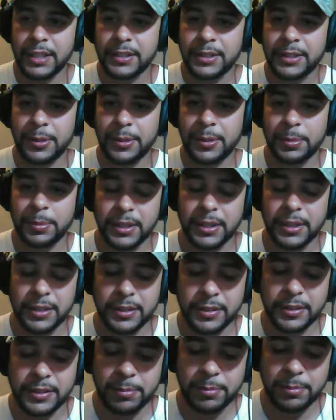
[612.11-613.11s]
and sculpting
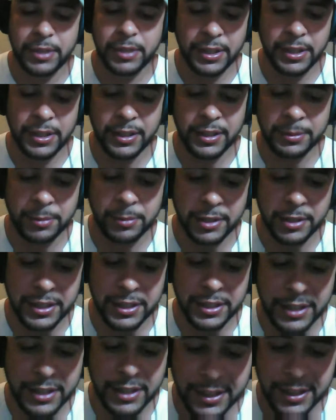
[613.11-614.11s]
is pretty awesome. We're going to
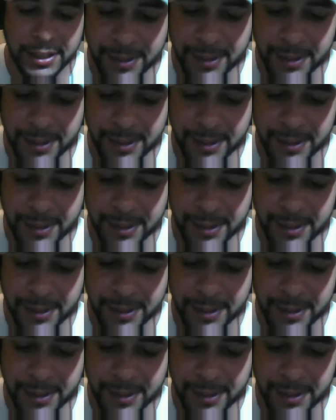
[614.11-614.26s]
check out